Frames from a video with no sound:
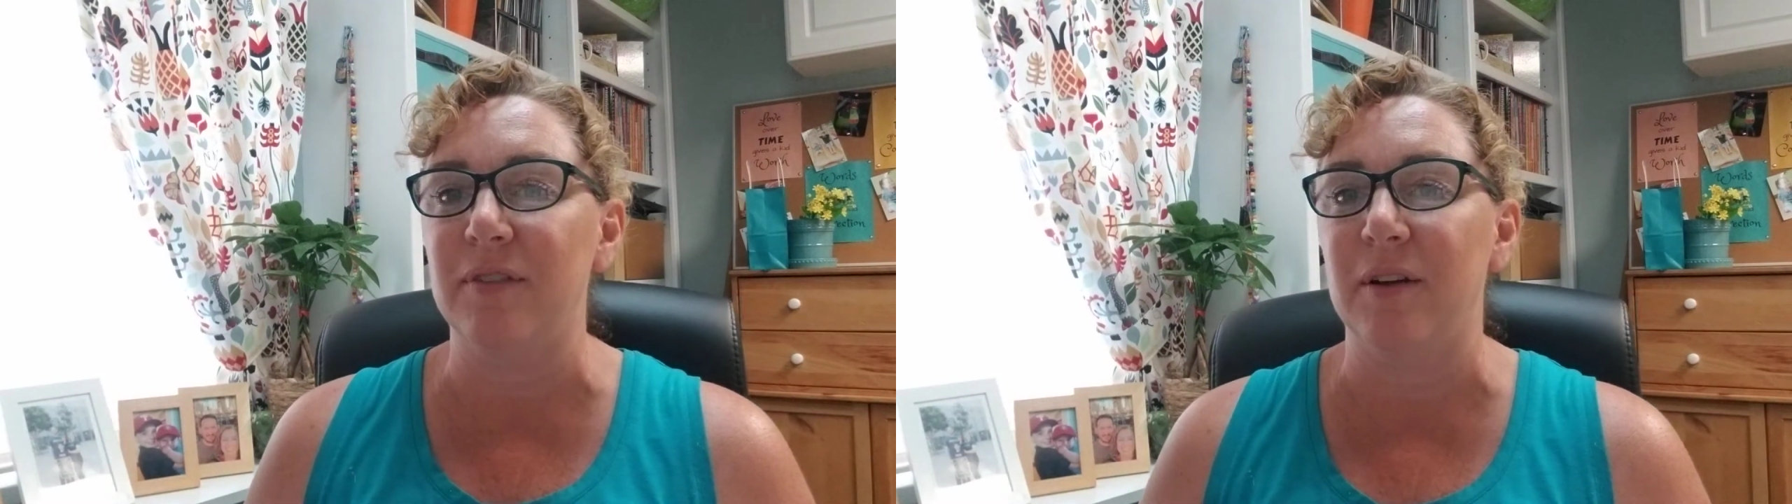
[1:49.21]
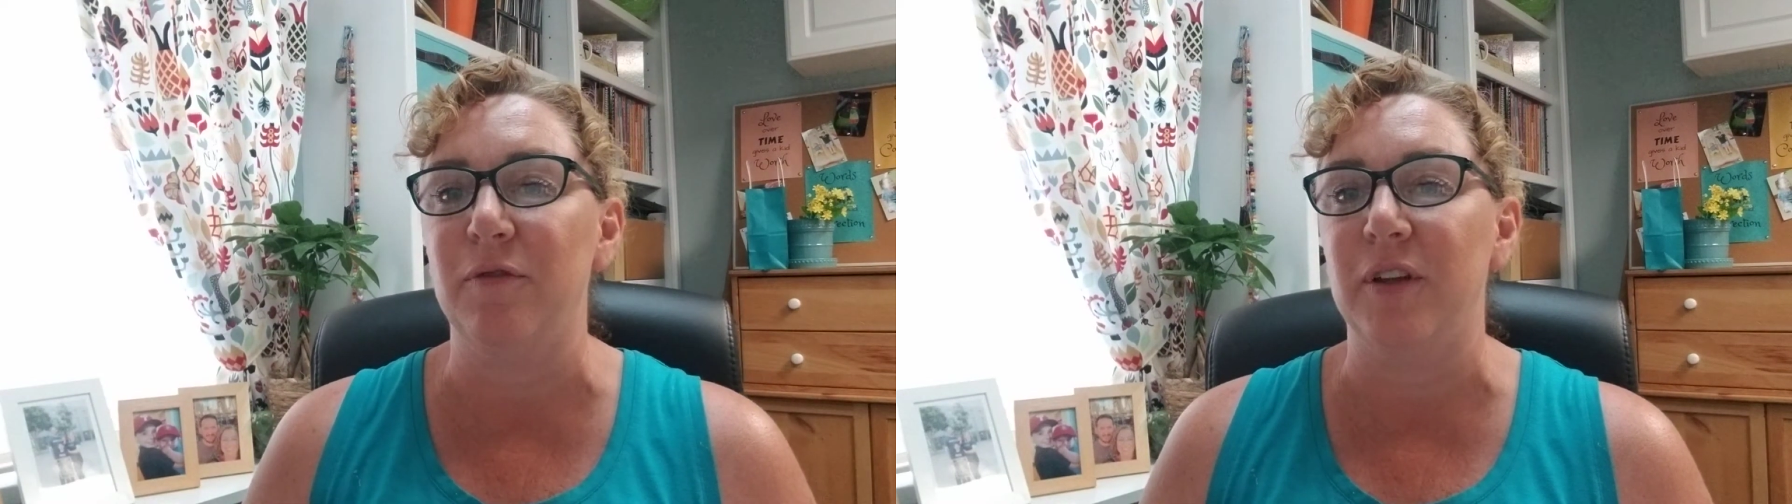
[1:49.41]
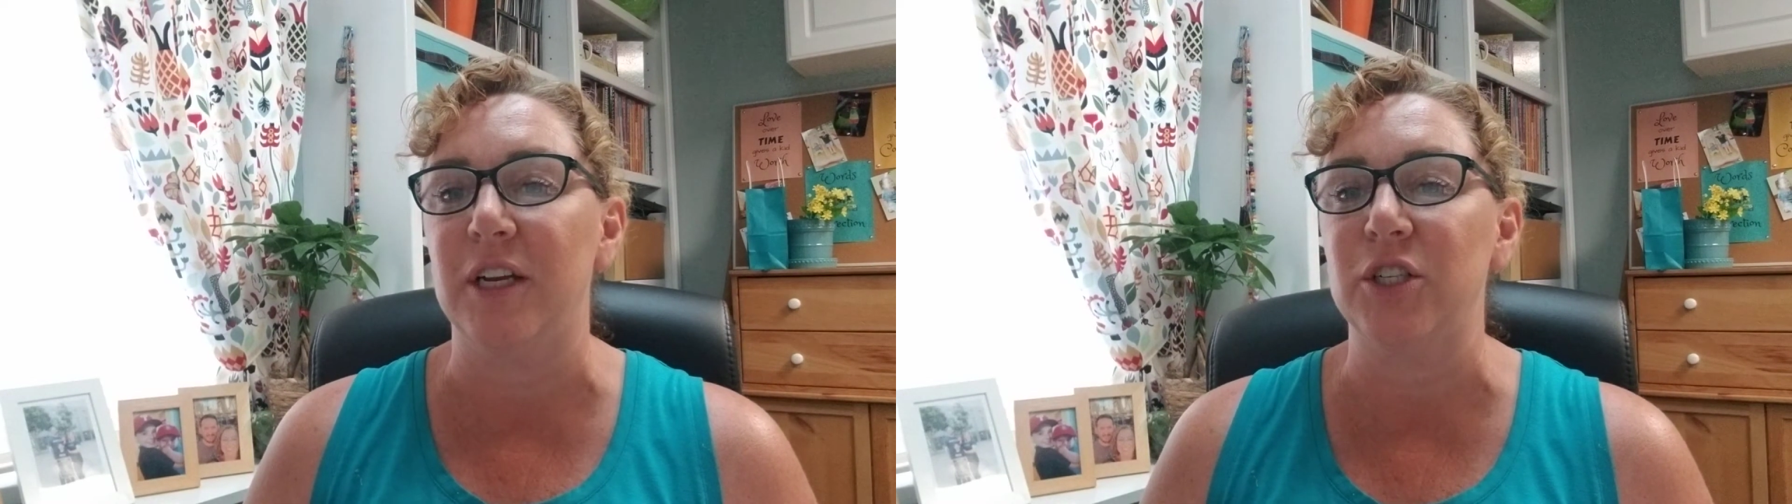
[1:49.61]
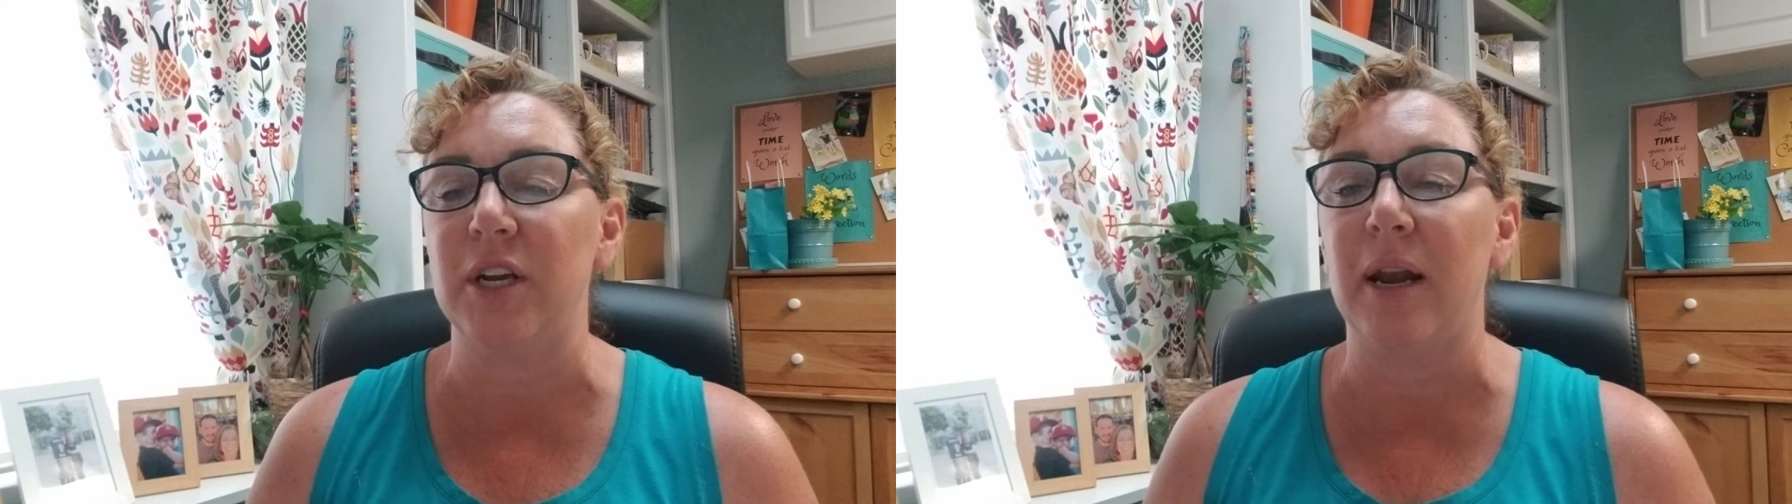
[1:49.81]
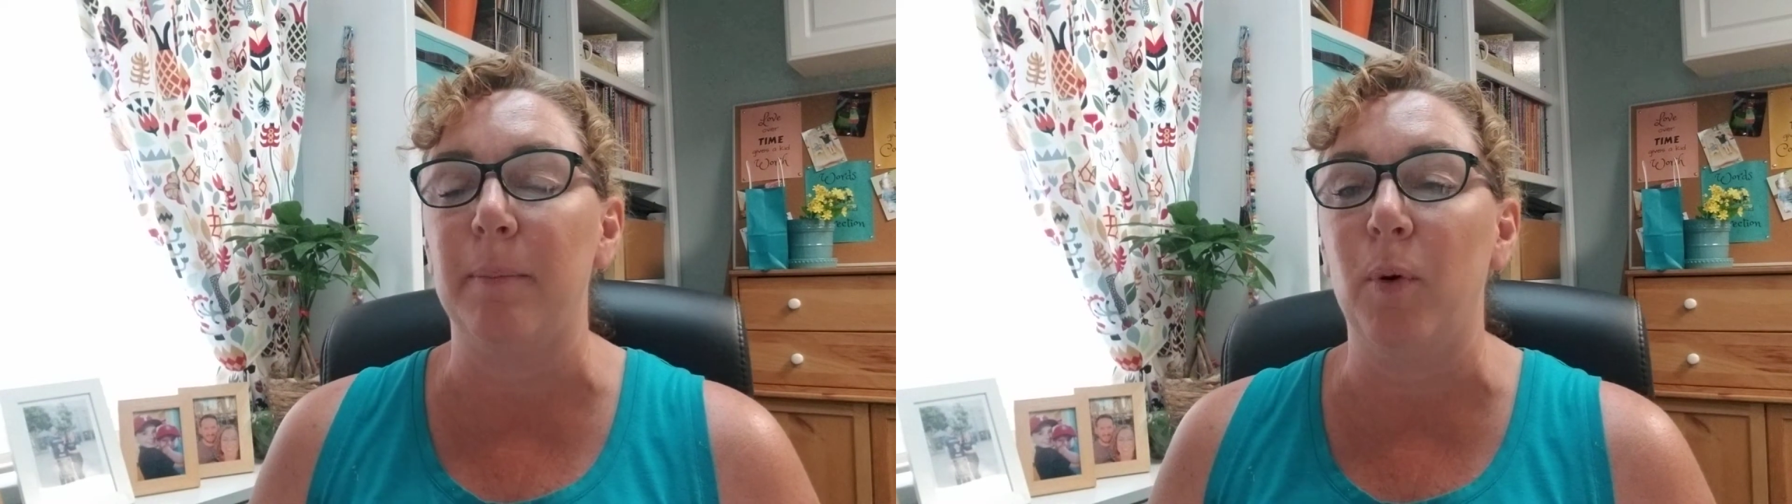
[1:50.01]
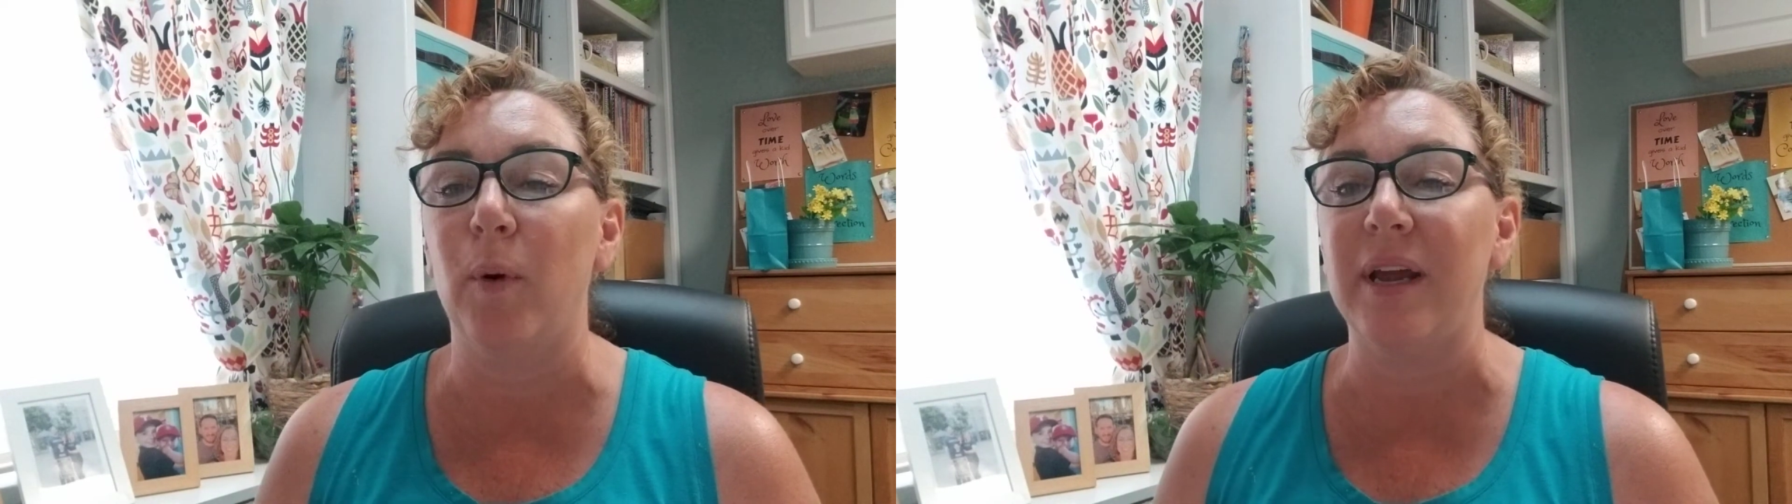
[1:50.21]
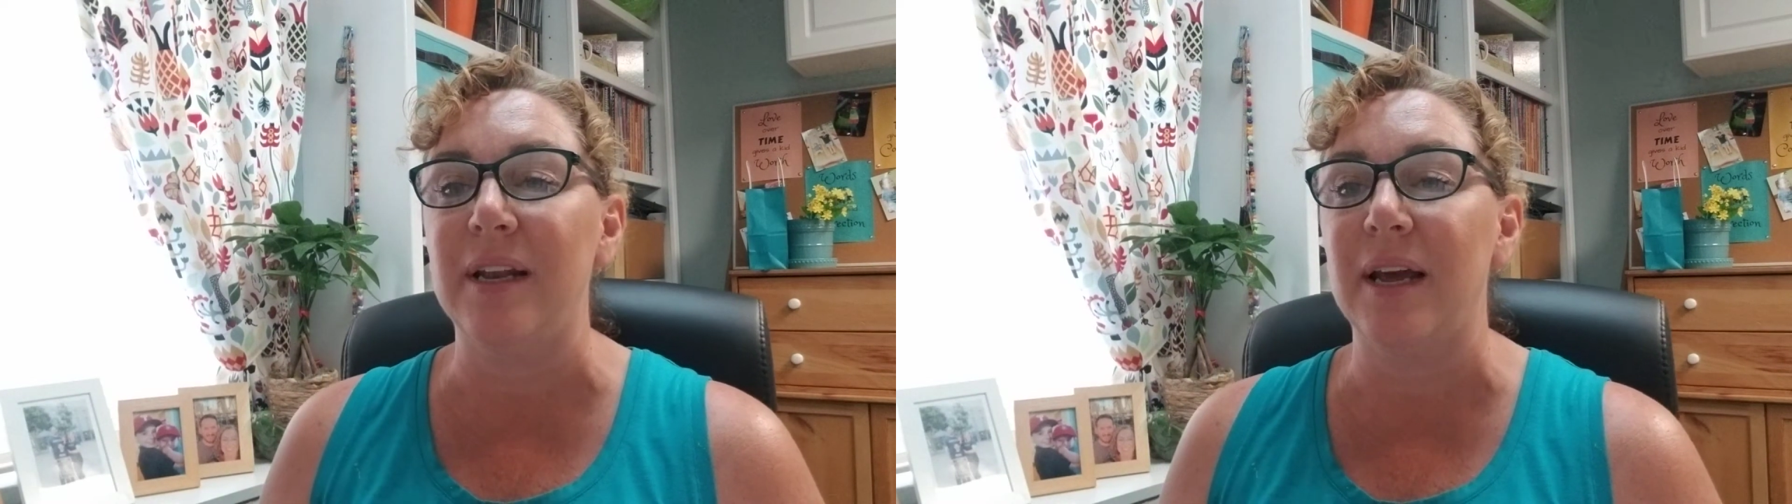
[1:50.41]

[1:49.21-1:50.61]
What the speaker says: unfinished and appoint